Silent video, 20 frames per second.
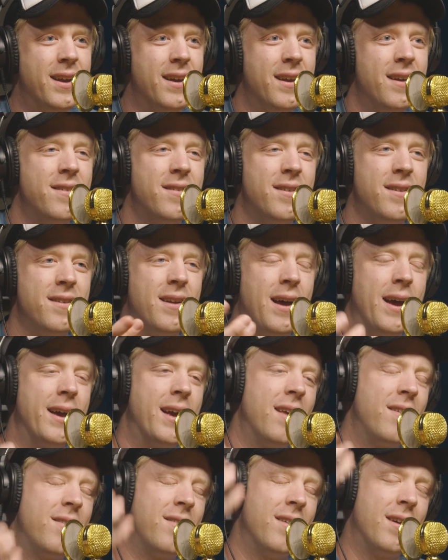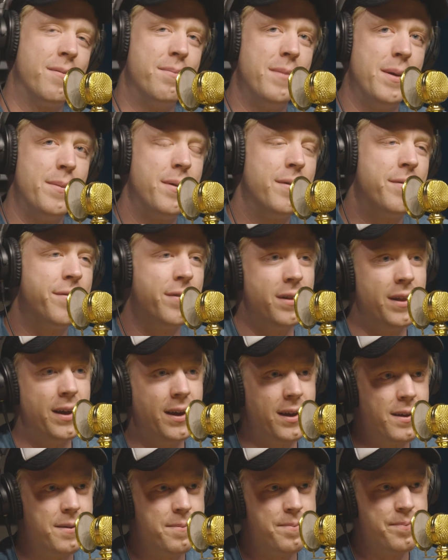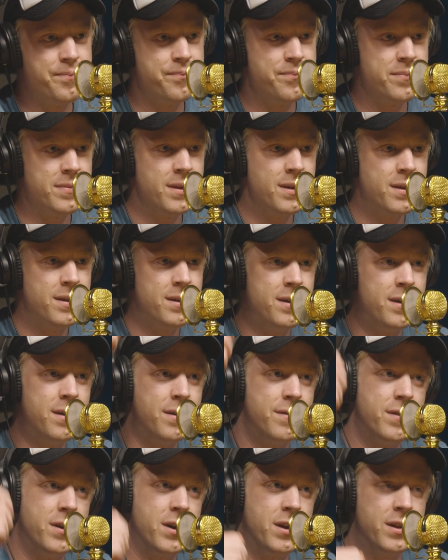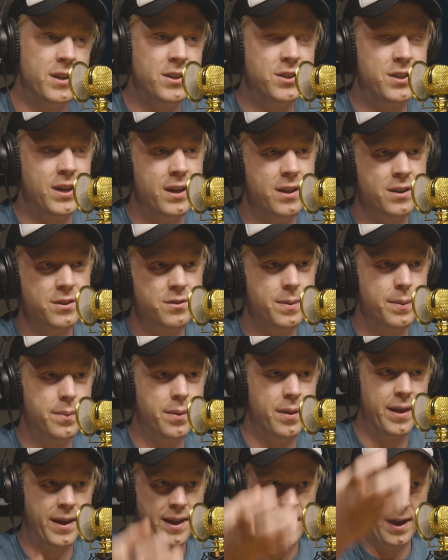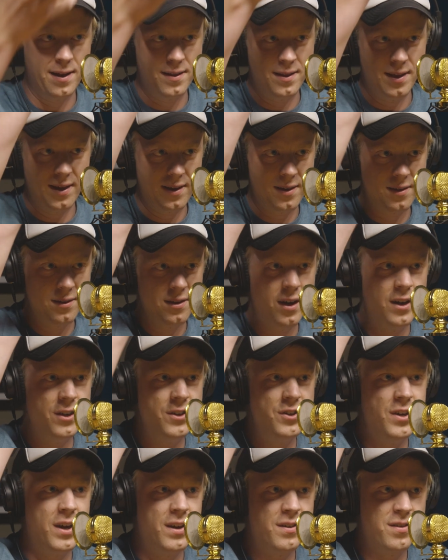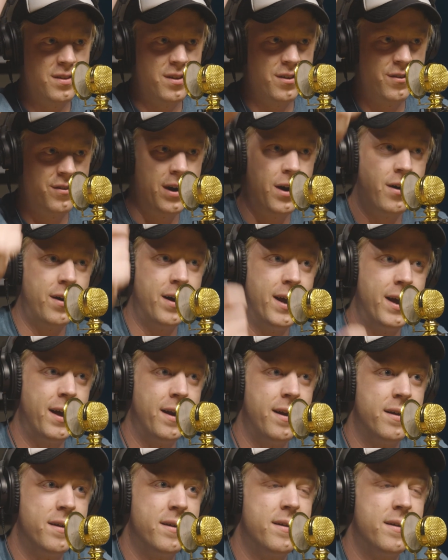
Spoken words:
like, is it, I guess like maybe for like vertically challenged people, they can't like adjust the shower head.